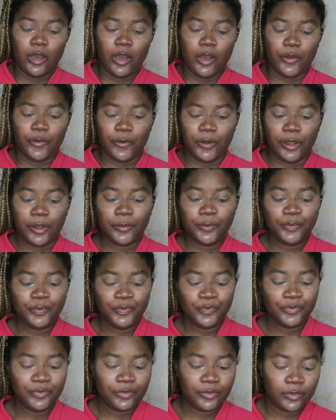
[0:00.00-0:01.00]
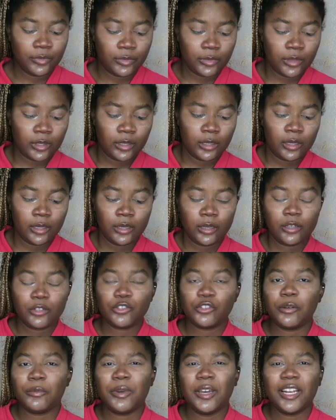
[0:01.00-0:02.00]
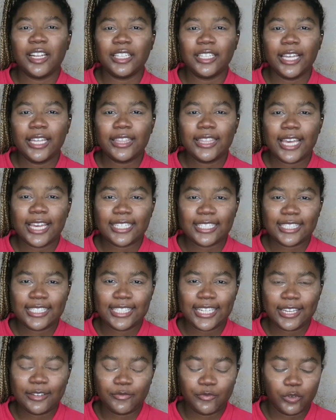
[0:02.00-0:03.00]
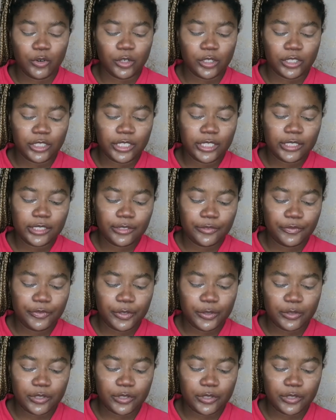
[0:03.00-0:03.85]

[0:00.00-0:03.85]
Okay, so I'm gonna let that sit for just a few